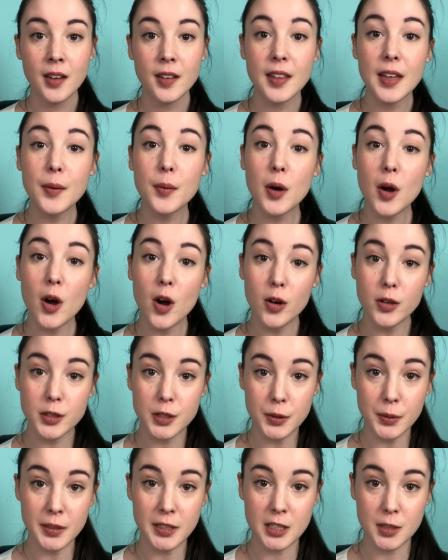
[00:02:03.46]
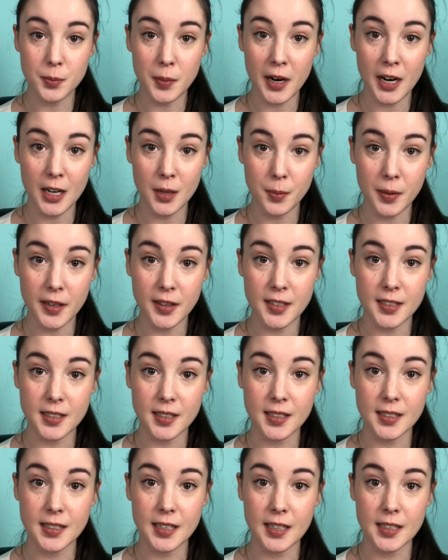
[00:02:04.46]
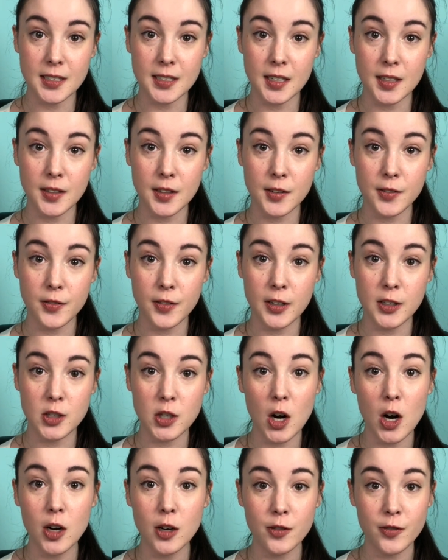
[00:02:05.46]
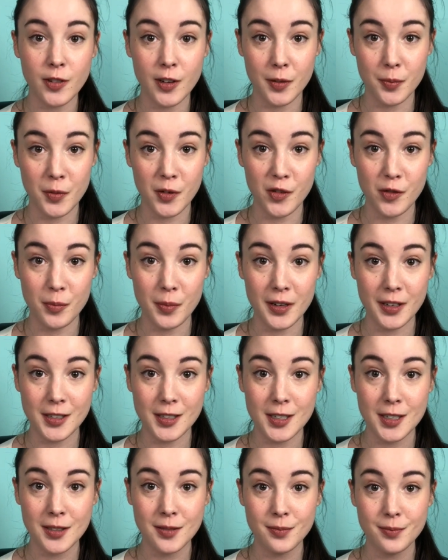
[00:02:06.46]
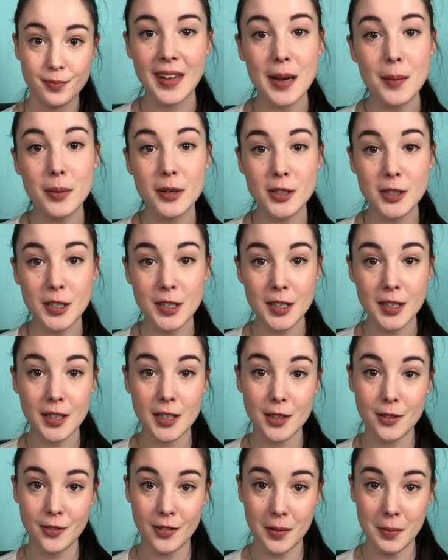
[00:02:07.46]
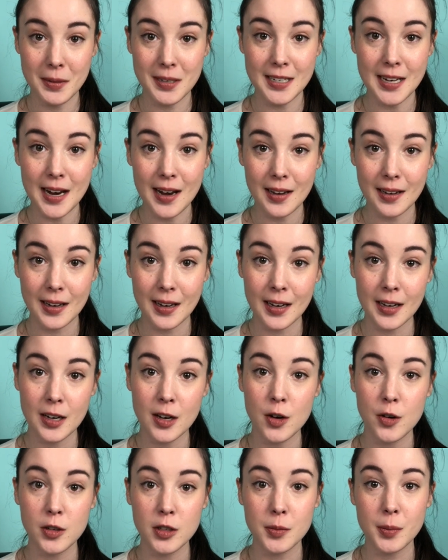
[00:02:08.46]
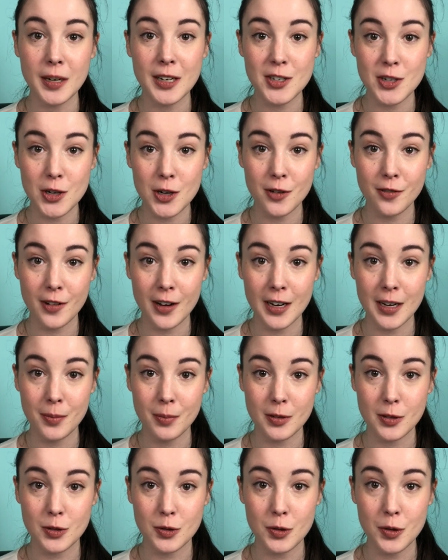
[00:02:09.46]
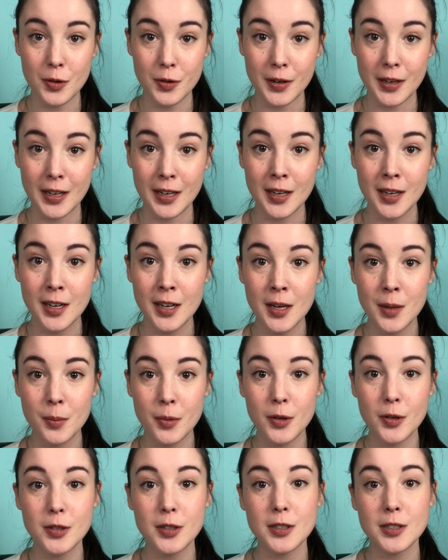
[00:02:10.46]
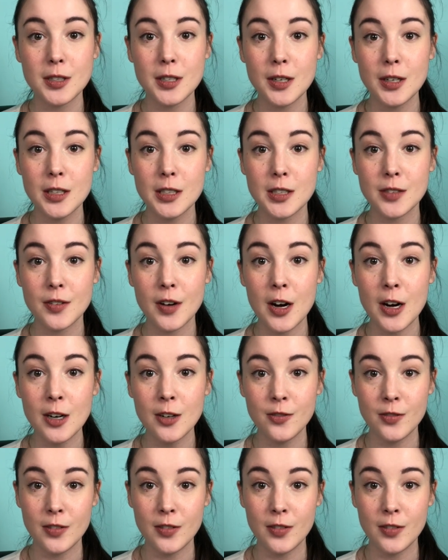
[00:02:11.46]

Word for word: They were also inspired by the success of the French art film movement. In particular, Film Italia, owned by Giovanni Pastrone, produced a series of art